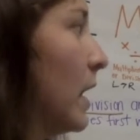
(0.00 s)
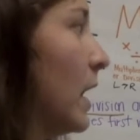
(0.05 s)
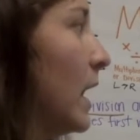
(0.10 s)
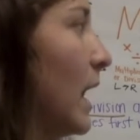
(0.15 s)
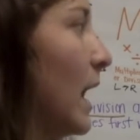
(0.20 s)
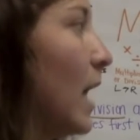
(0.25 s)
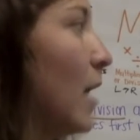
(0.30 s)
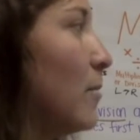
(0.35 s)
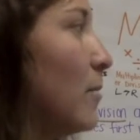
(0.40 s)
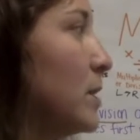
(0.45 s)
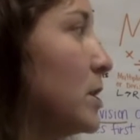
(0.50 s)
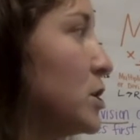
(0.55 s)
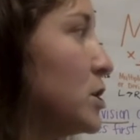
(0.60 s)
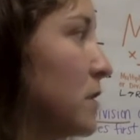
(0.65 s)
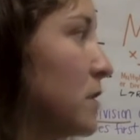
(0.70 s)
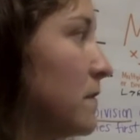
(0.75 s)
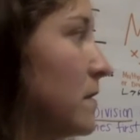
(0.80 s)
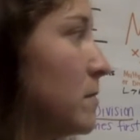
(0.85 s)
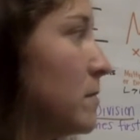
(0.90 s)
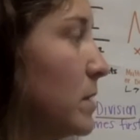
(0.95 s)
How much
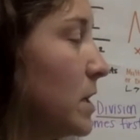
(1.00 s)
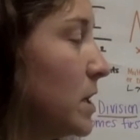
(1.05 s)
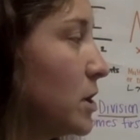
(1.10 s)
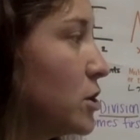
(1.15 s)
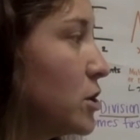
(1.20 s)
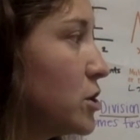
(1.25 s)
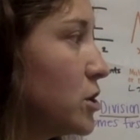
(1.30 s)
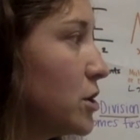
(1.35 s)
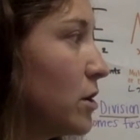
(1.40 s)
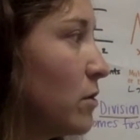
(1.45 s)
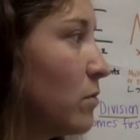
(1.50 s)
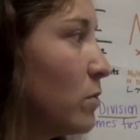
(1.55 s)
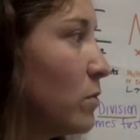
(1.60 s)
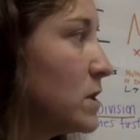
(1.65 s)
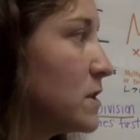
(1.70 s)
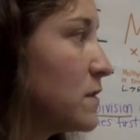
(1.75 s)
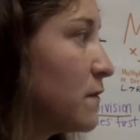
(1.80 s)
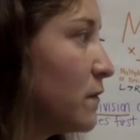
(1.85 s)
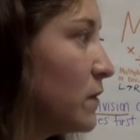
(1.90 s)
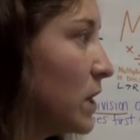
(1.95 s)
of the mixture
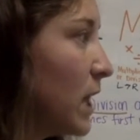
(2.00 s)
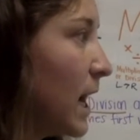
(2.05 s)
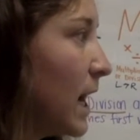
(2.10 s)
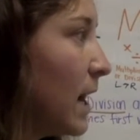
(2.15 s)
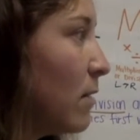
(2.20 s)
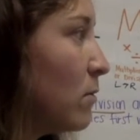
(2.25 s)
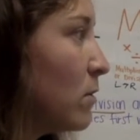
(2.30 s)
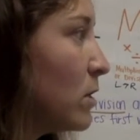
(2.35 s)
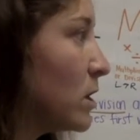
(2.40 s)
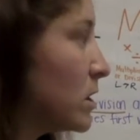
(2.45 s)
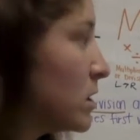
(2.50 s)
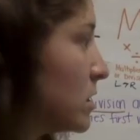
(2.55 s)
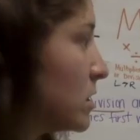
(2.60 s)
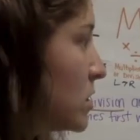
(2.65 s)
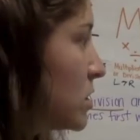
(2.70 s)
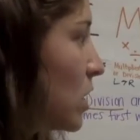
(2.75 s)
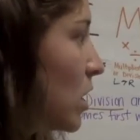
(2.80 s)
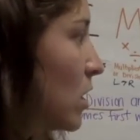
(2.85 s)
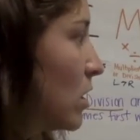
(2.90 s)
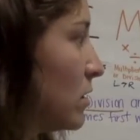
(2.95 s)
was flour,
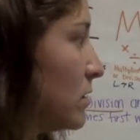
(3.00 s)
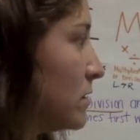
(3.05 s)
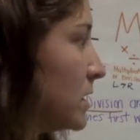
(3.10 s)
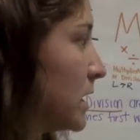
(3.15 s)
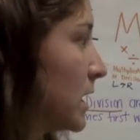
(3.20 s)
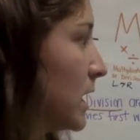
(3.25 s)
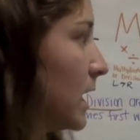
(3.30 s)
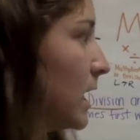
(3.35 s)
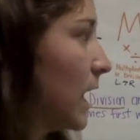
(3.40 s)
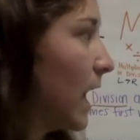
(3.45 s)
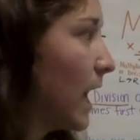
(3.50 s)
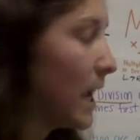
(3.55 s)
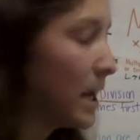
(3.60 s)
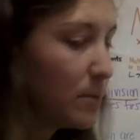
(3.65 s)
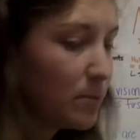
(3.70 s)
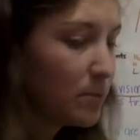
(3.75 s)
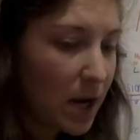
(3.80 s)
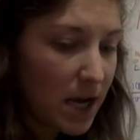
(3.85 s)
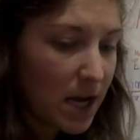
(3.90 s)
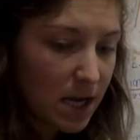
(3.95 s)
salt,
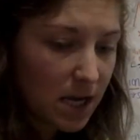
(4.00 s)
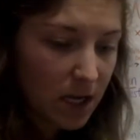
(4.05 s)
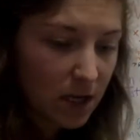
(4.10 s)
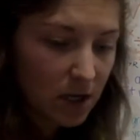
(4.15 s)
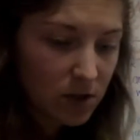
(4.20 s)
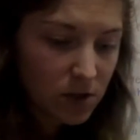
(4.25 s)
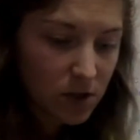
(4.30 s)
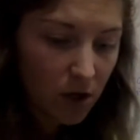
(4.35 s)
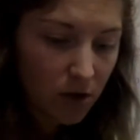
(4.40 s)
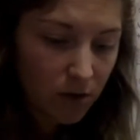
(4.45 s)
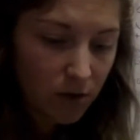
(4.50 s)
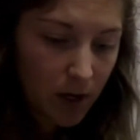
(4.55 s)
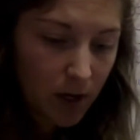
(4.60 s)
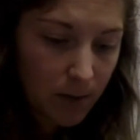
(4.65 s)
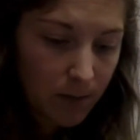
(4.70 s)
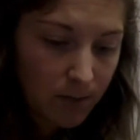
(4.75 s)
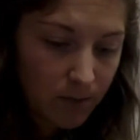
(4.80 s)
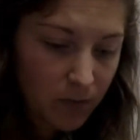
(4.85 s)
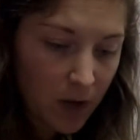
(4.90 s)
and baking soda?